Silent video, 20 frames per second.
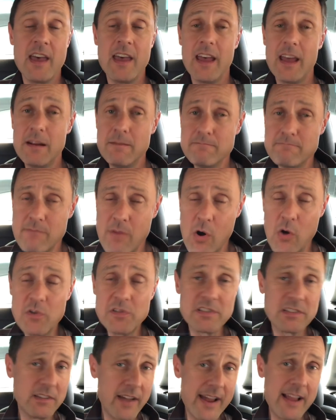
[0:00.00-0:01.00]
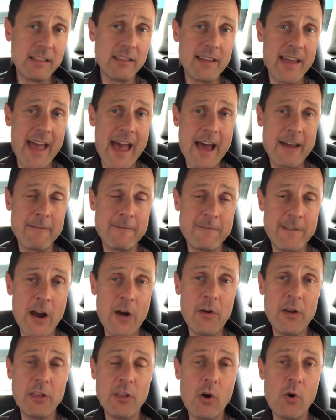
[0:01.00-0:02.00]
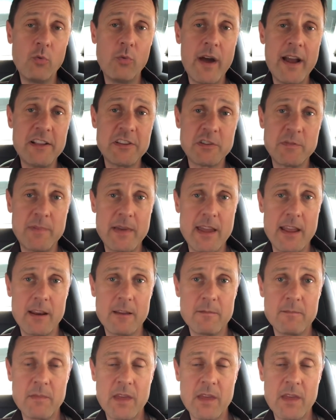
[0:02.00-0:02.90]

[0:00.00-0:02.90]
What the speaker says: and most likely had a very low write speed.